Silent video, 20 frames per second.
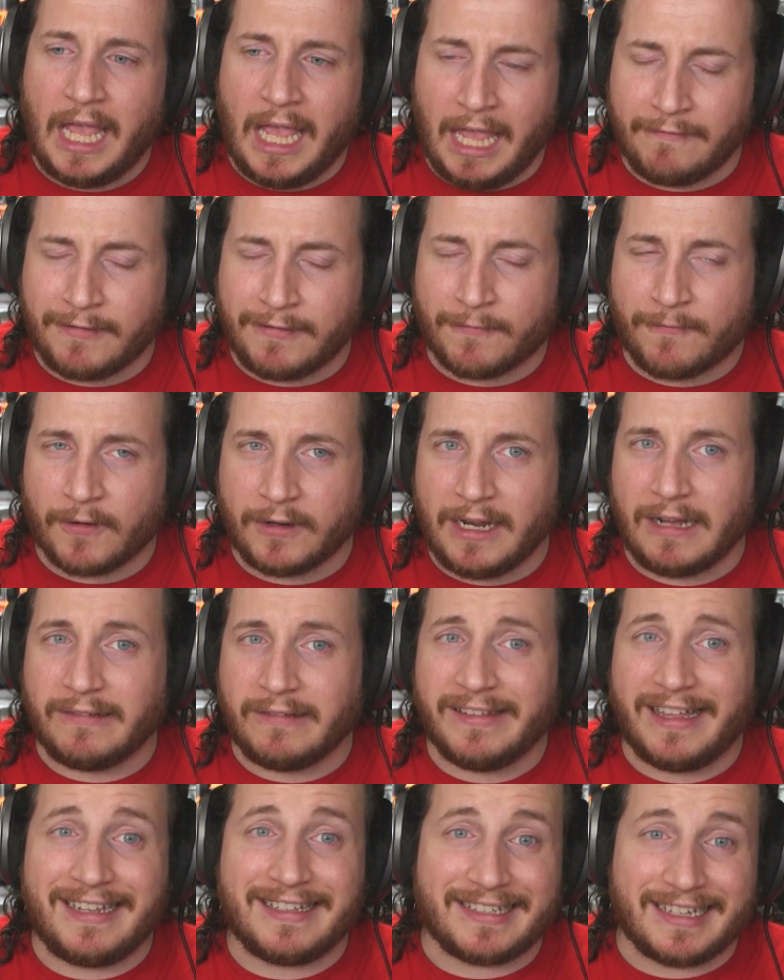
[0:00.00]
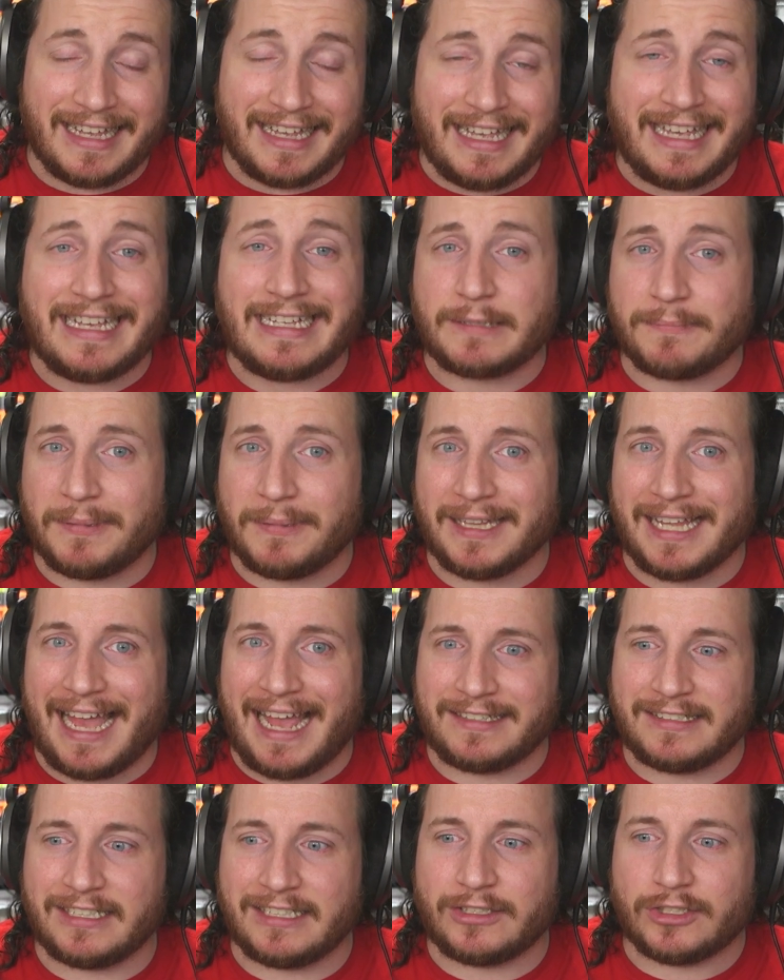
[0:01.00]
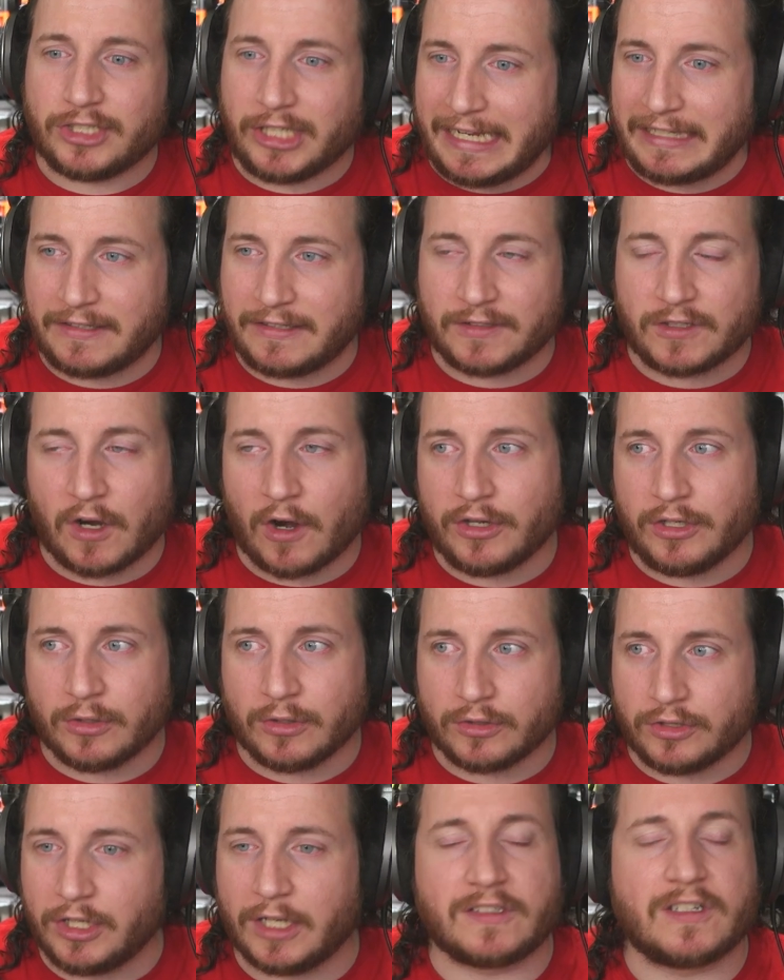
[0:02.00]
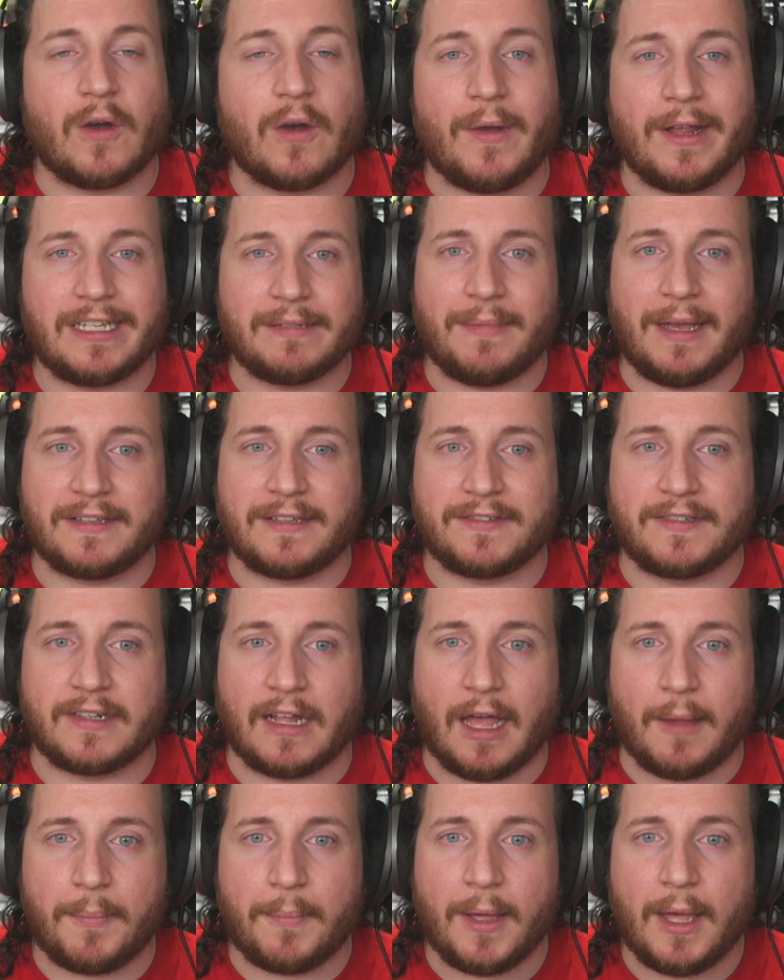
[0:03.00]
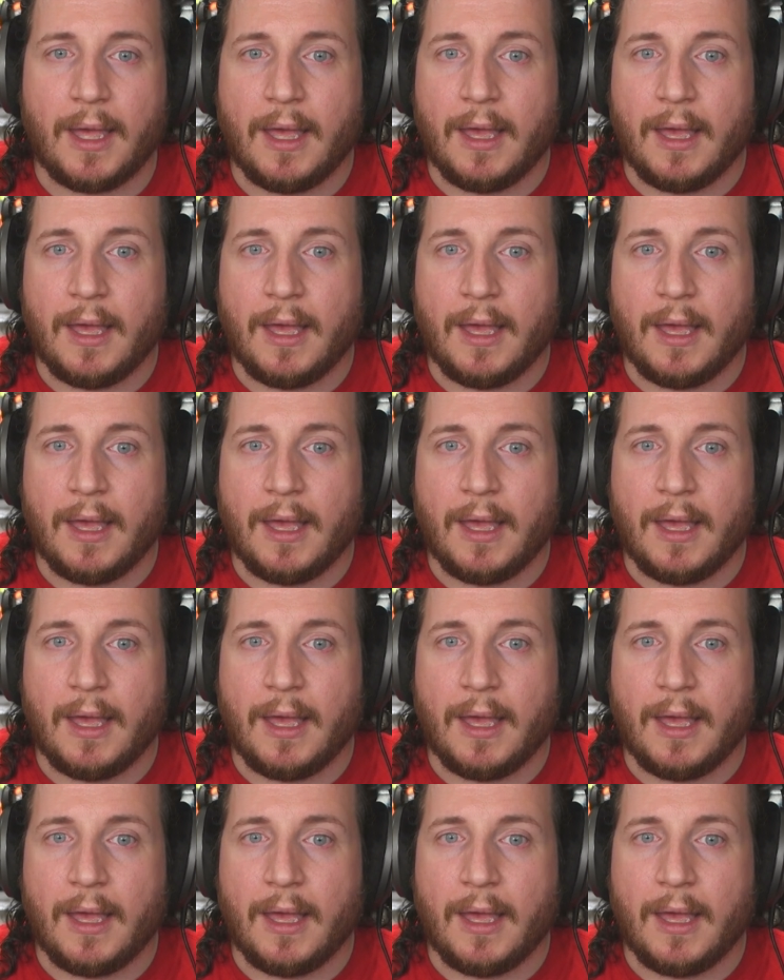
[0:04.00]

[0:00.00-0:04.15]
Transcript: If the Fresnel lens is plastic, chances are you're just going to mess it up.